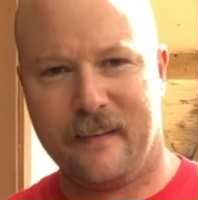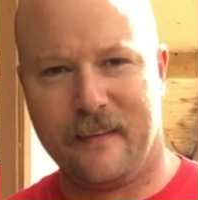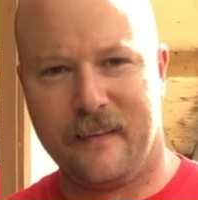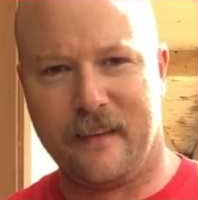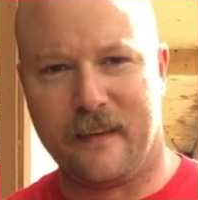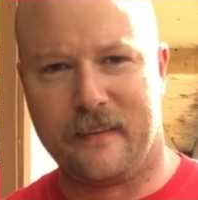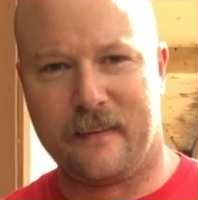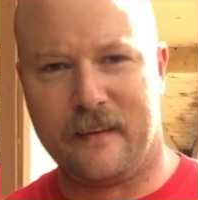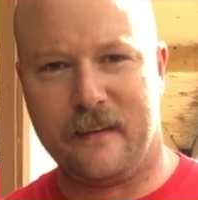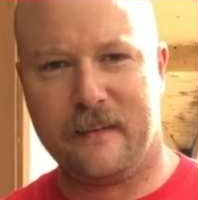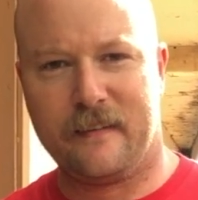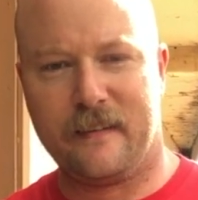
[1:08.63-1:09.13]

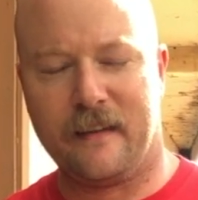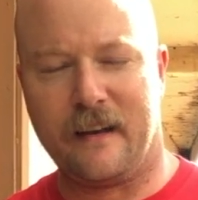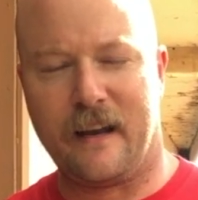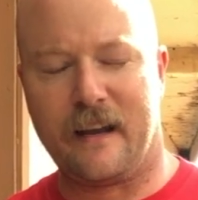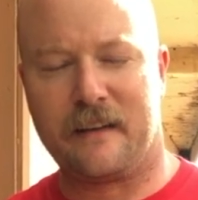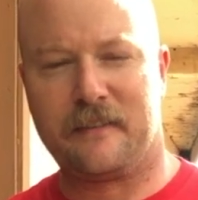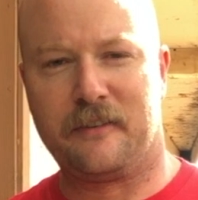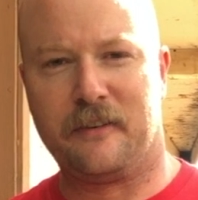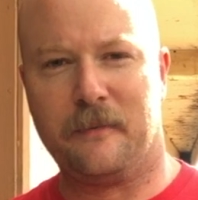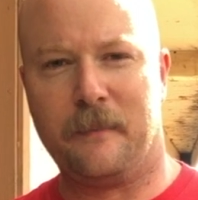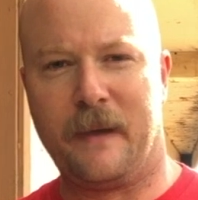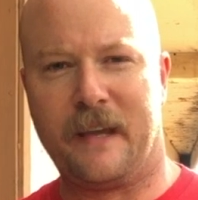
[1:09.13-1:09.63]
that these can
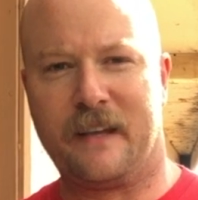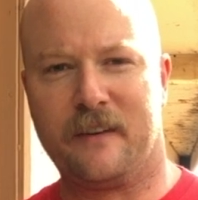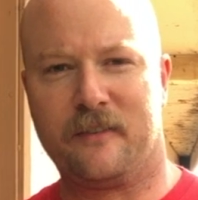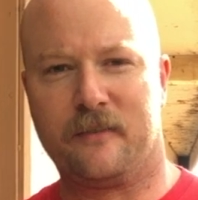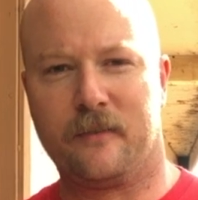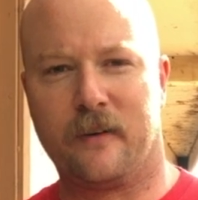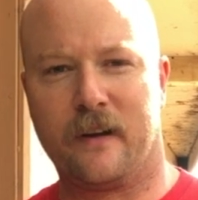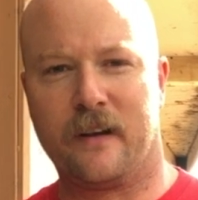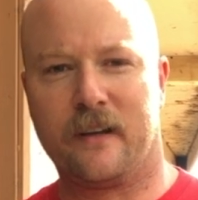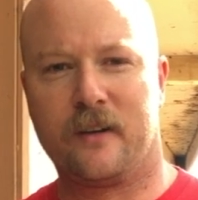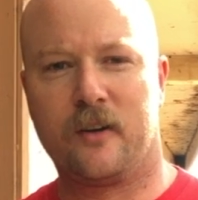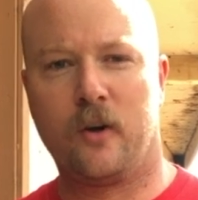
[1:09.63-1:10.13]
actually make a
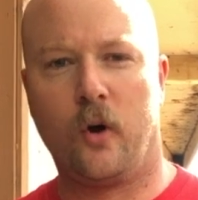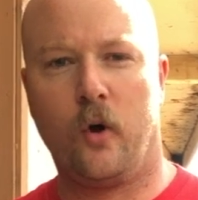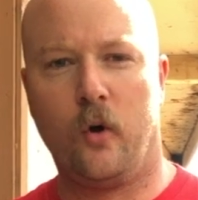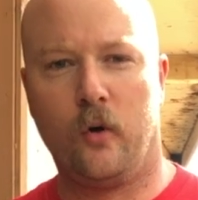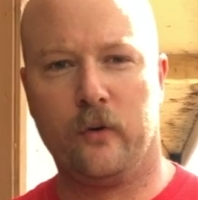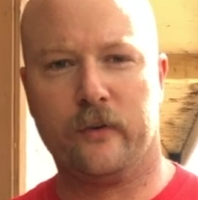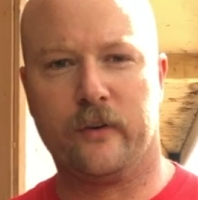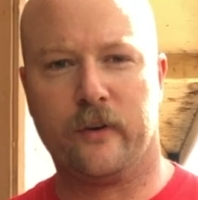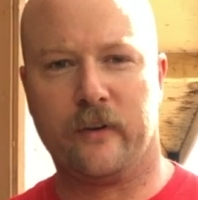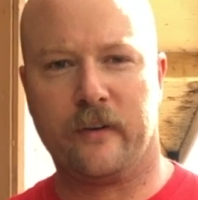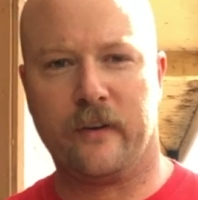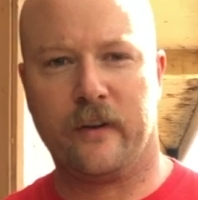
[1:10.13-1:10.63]
drink
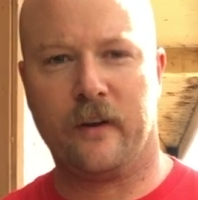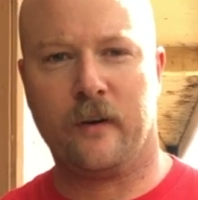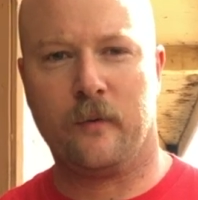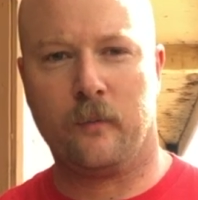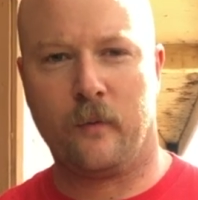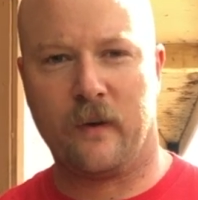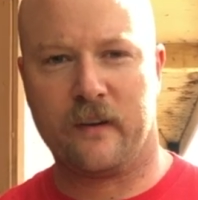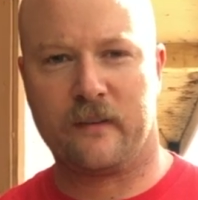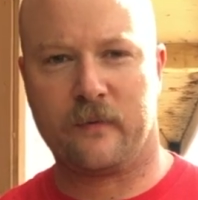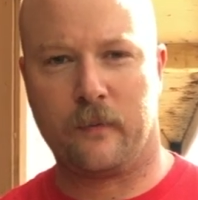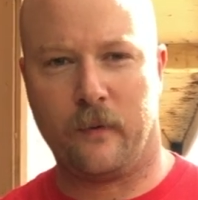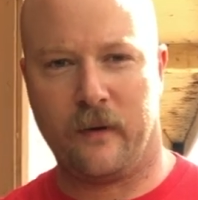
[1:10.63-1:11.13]
colder than it
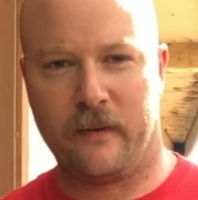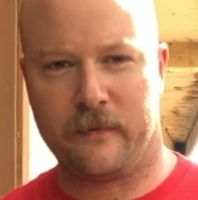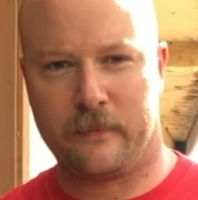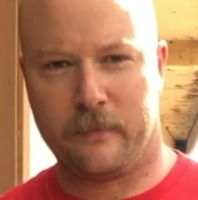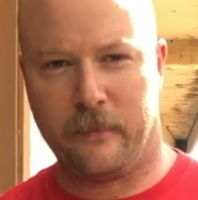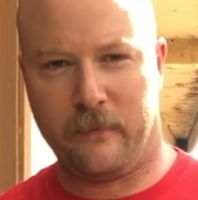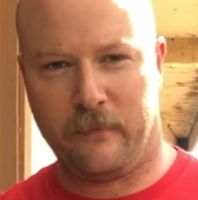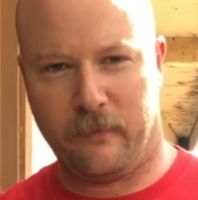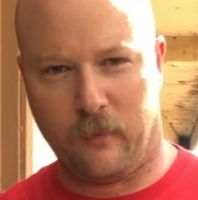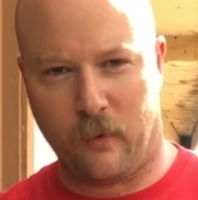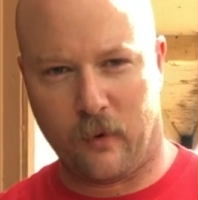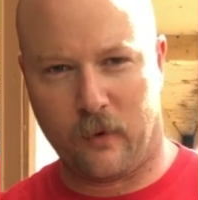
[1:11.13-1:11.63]
once was
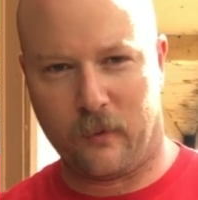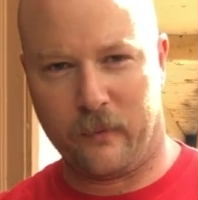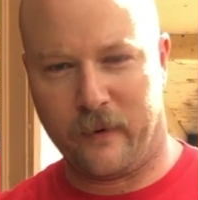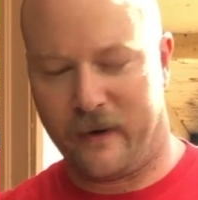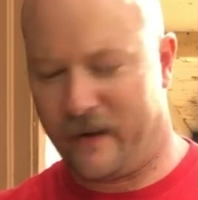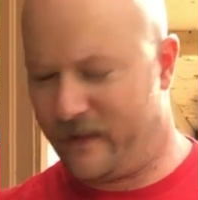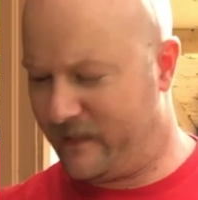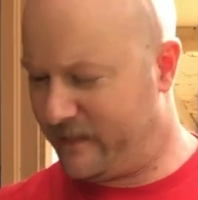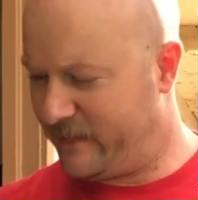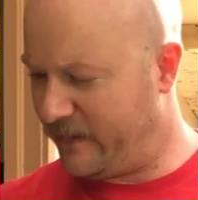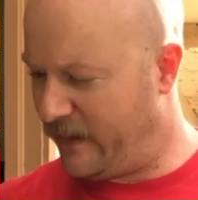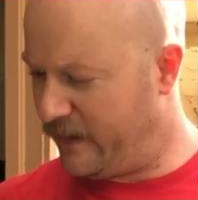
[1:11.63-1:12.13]
before it went
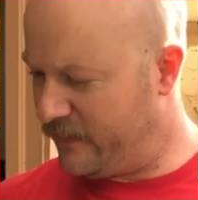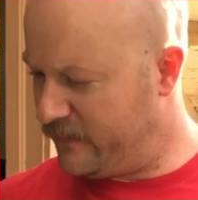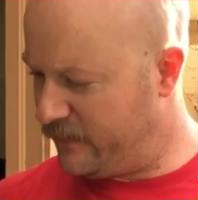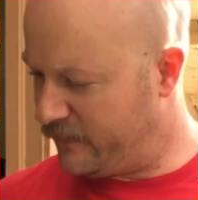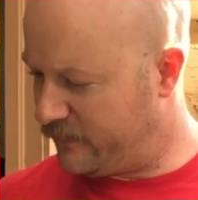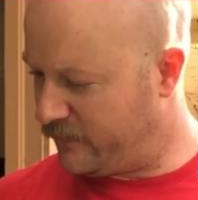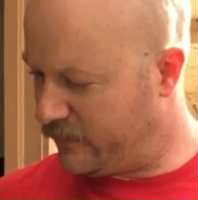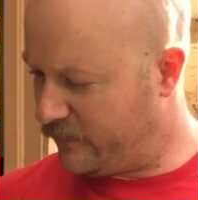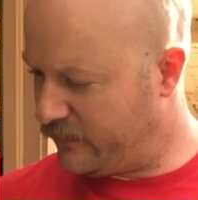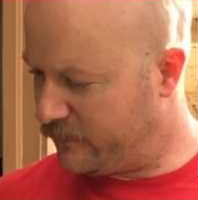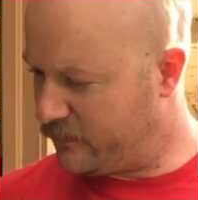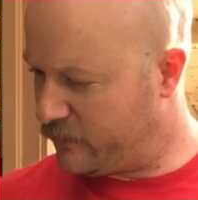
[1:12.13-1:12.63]
inside
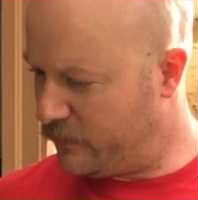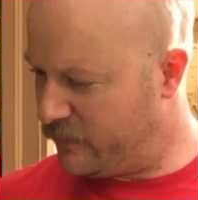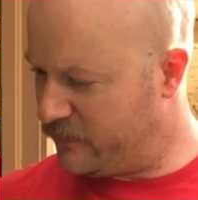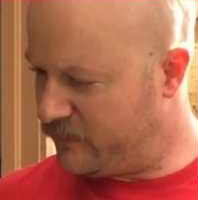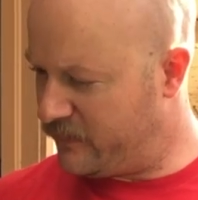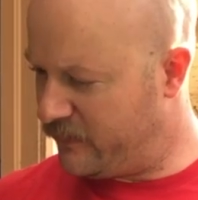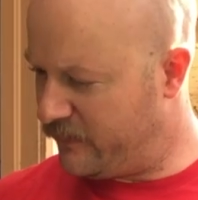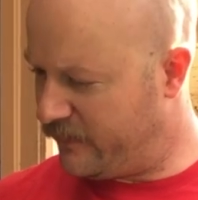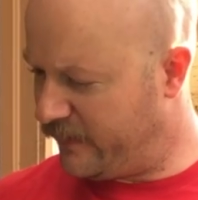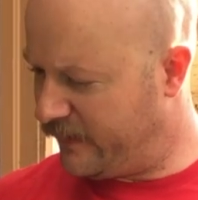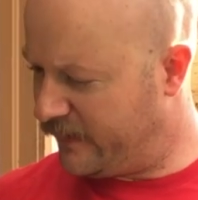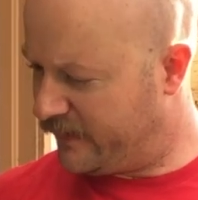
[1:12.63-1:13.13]
this little
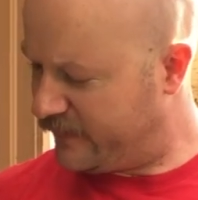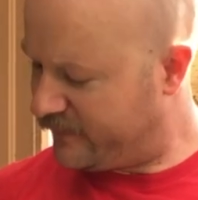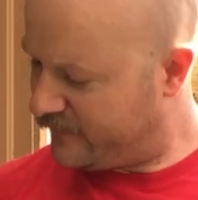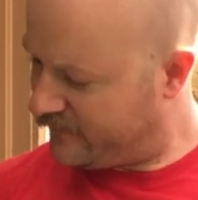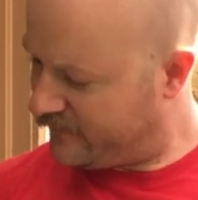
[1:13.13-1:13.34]
squishy thing.